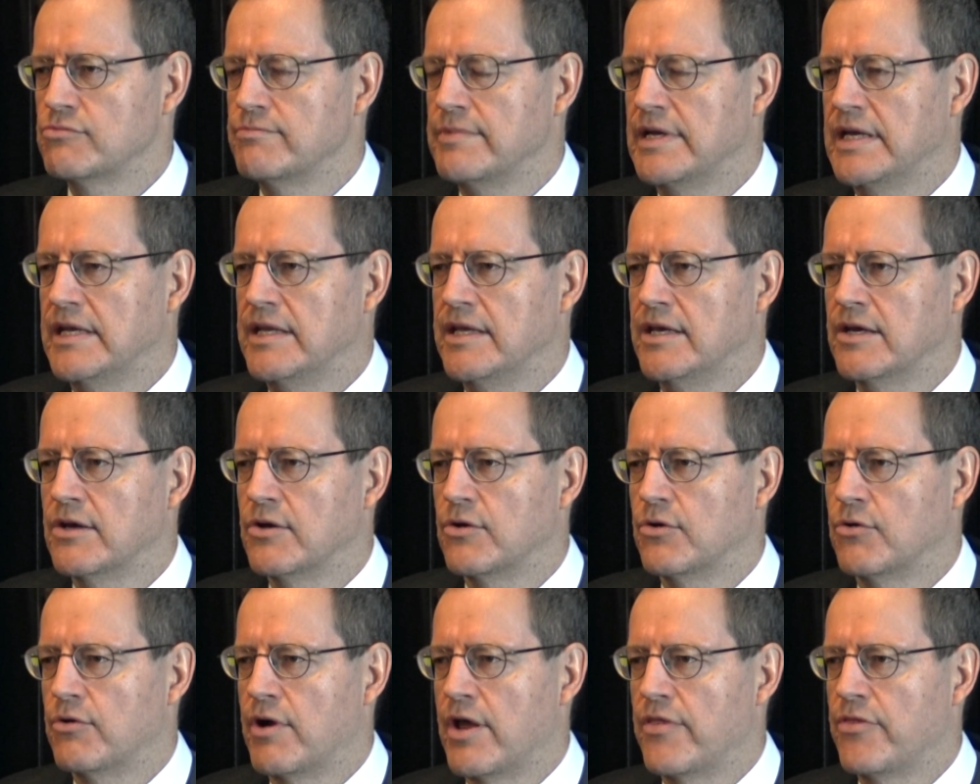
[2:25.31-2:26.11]
media
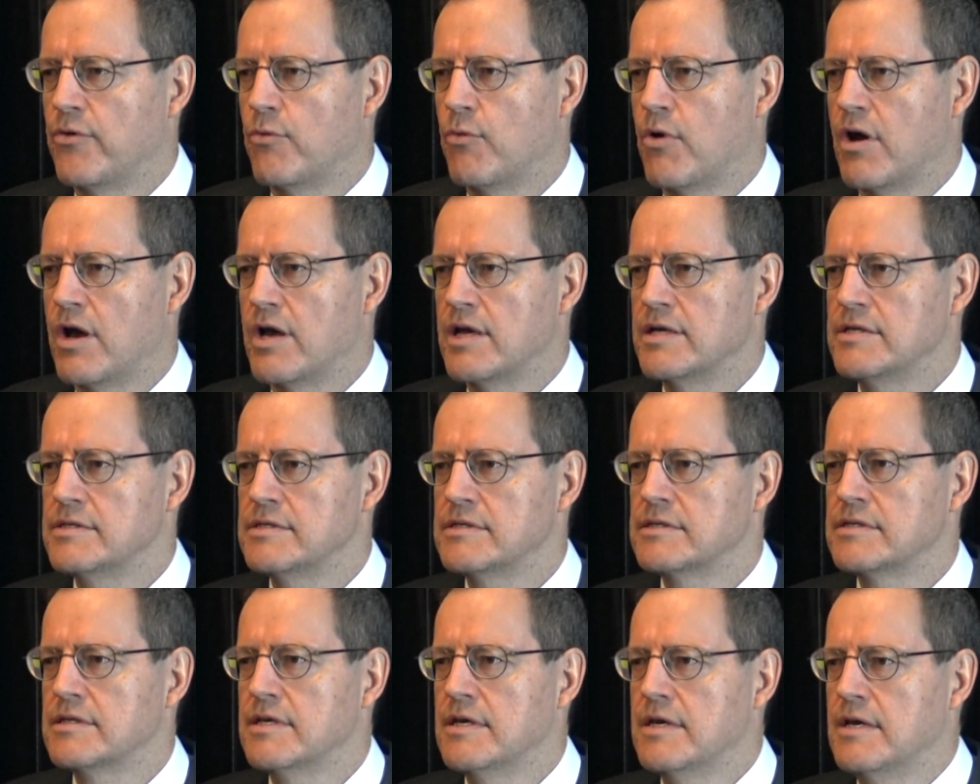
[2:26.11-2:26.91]
or
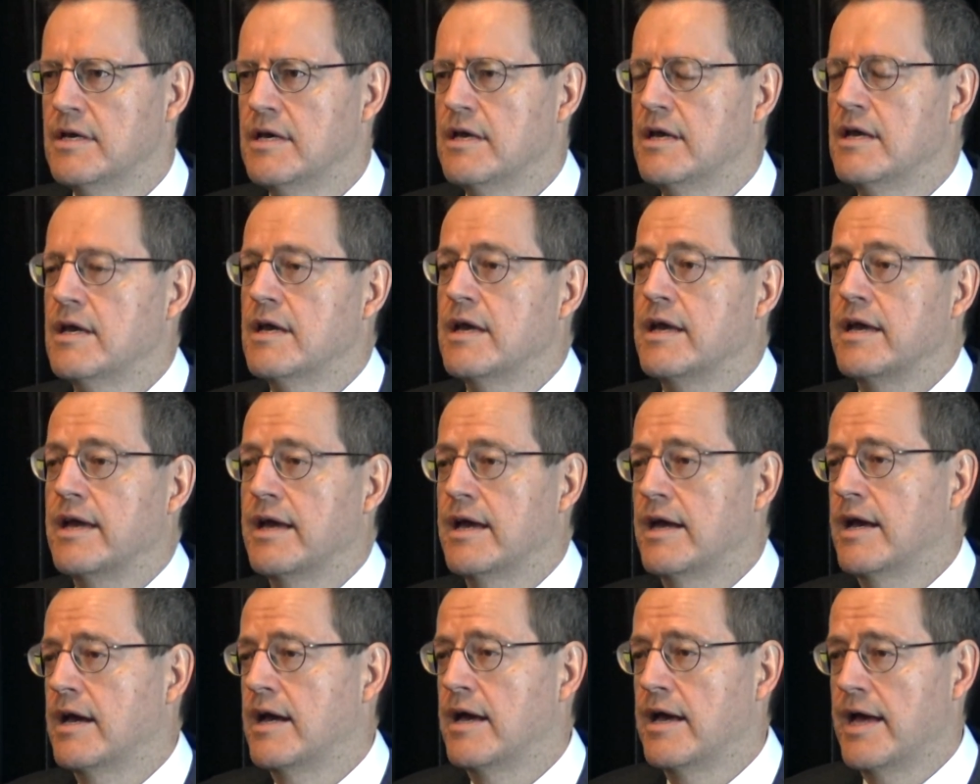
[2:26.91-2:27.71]
otherwise
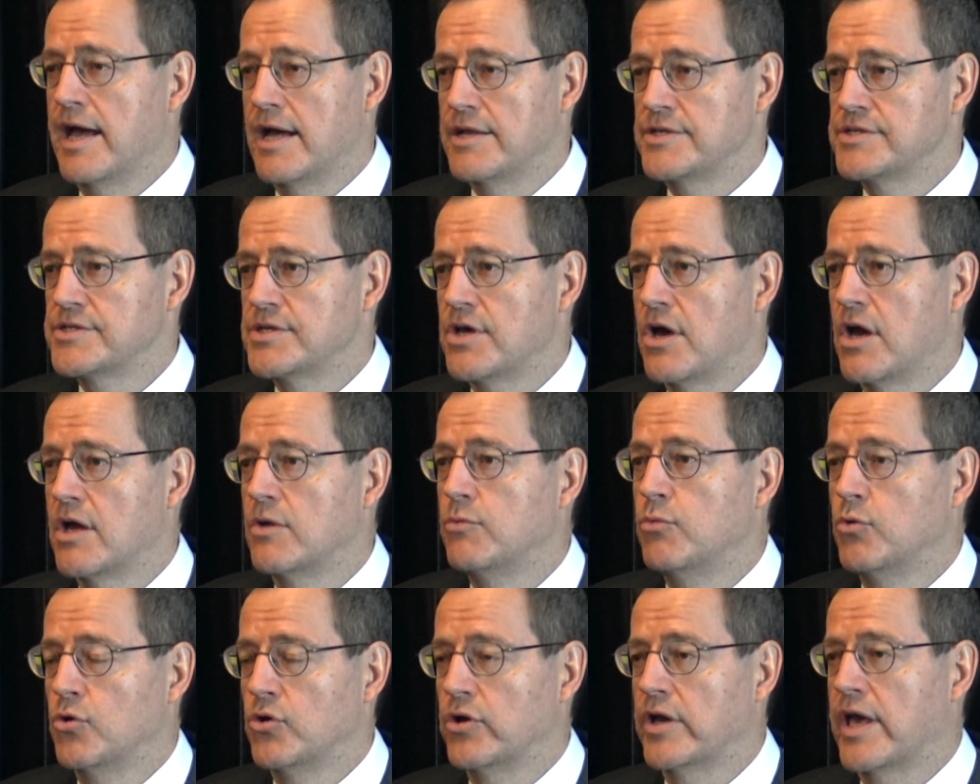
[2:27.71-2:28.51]

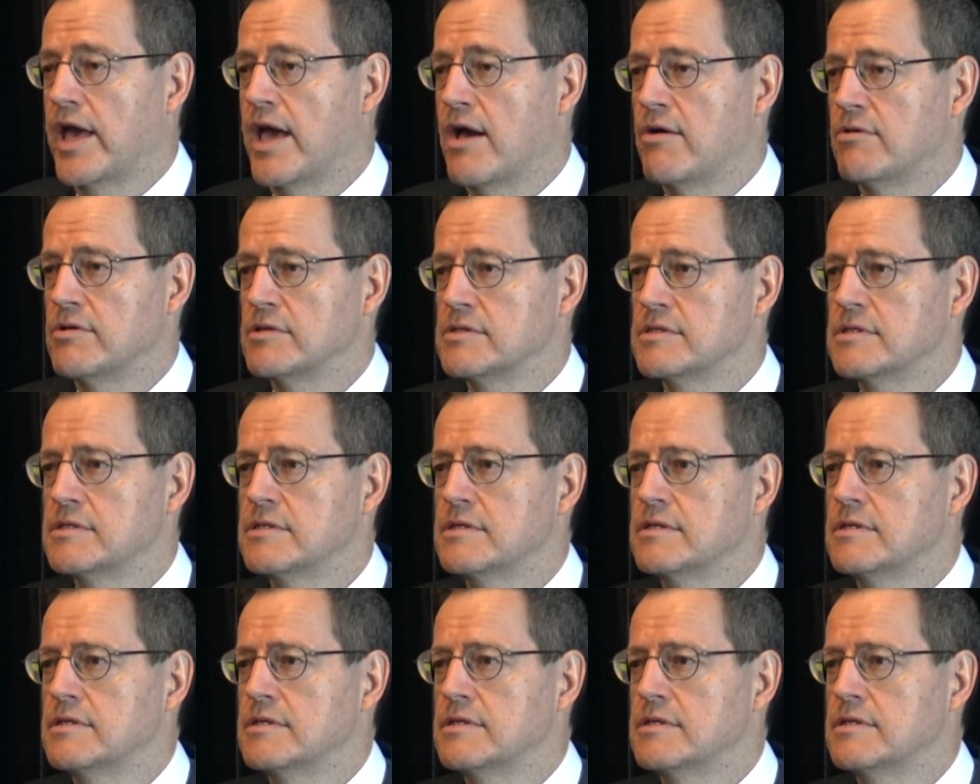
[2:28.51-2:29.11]
outside work hours.